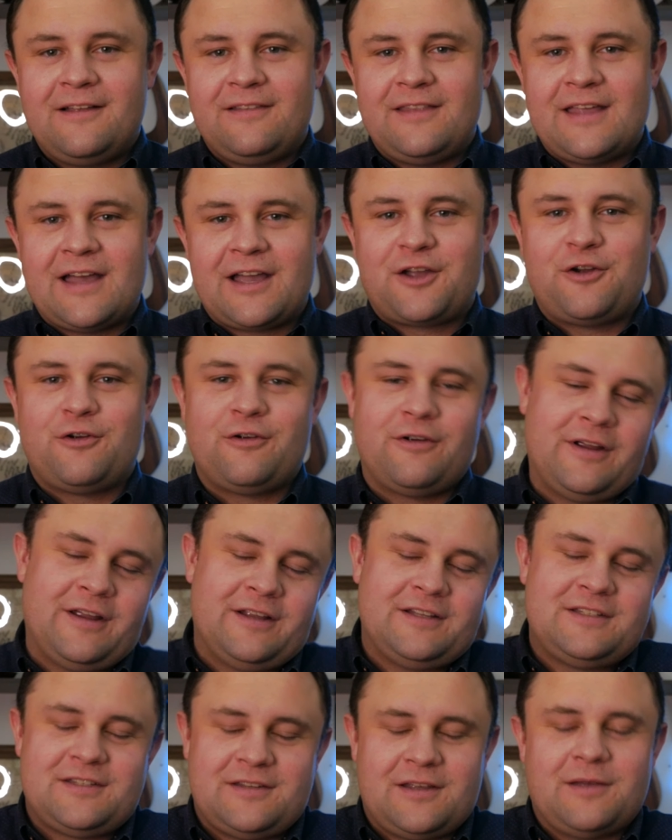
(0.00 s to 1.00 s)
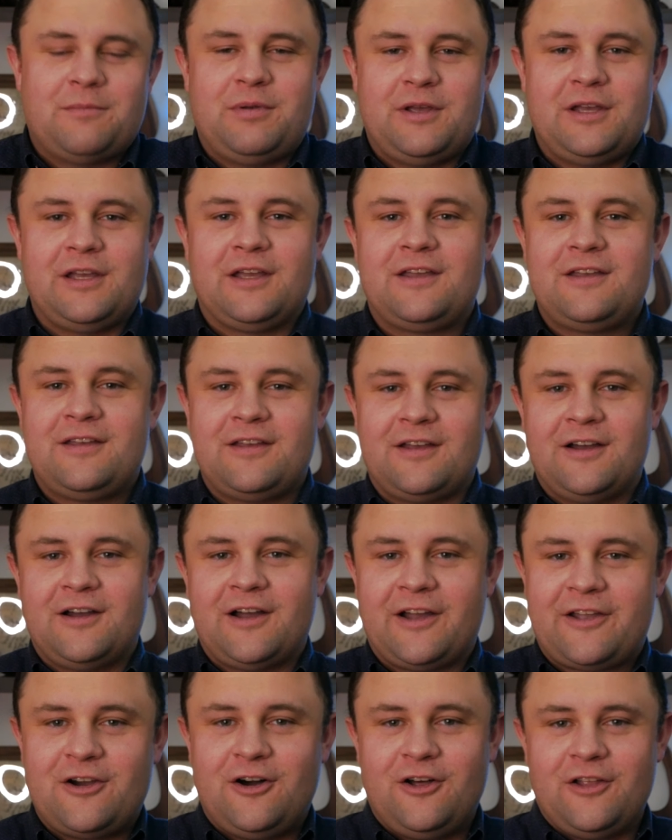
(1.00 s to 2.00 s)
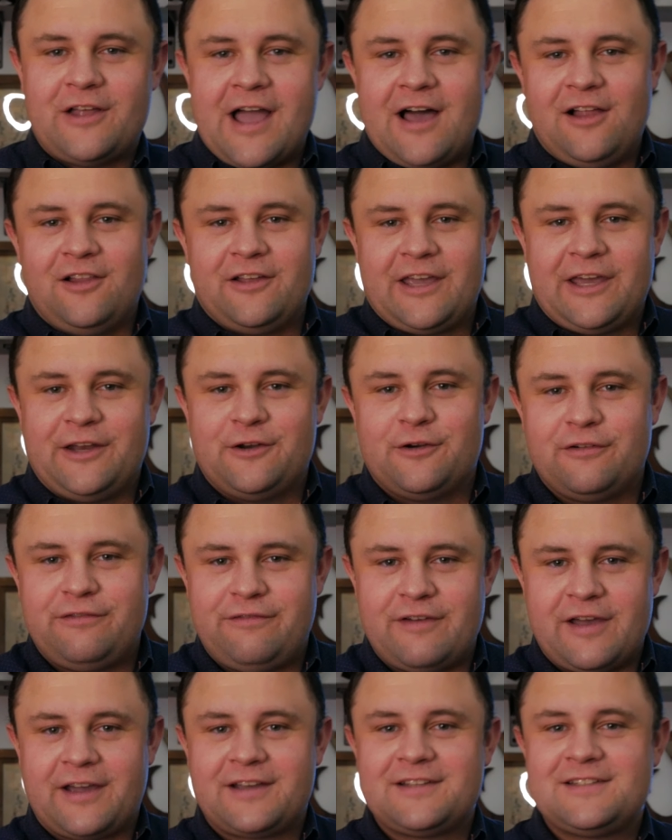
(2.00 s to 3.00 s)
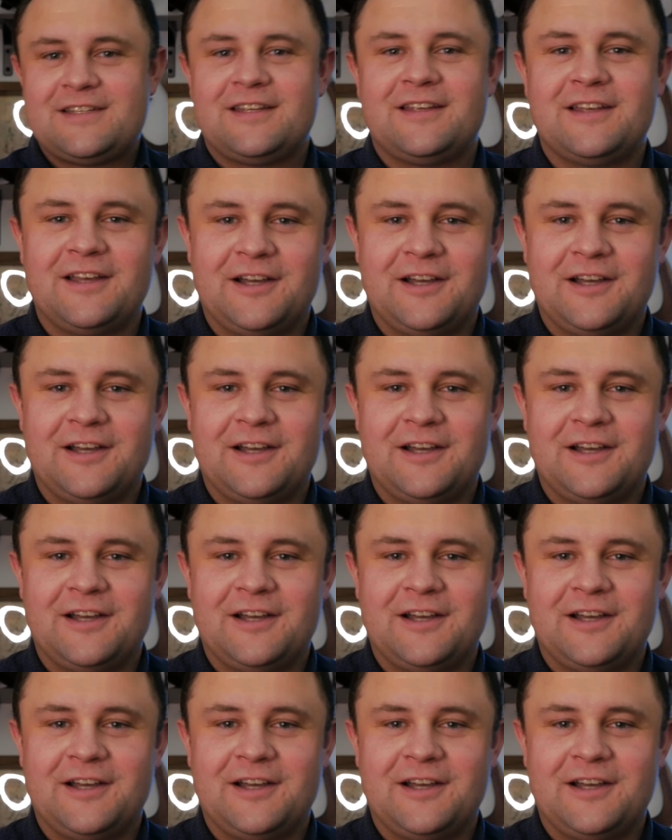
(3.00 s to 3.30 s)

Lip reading: That creates a big, I call it alligator effect.